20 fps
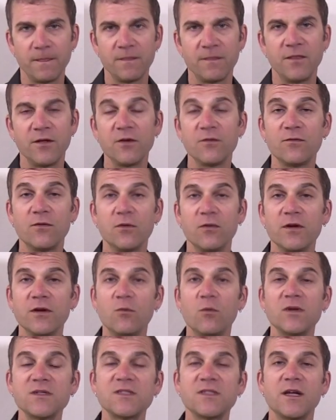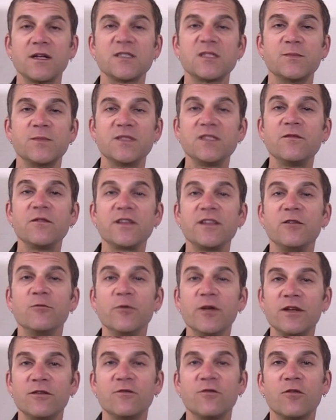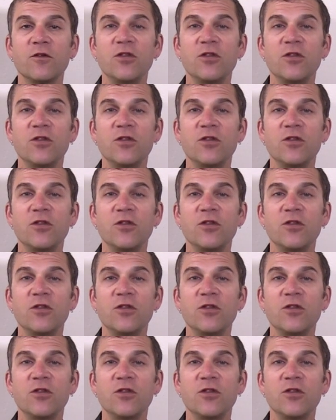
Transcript: Therefore, it was not specifically written for